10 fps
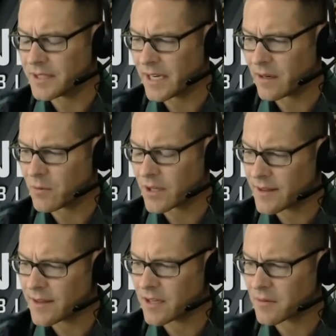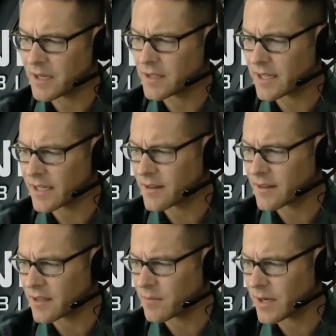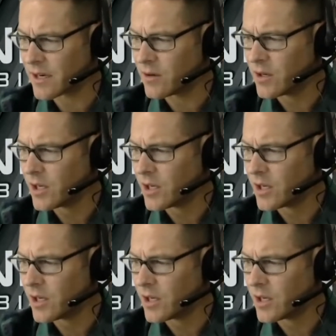And when I think about that, I think about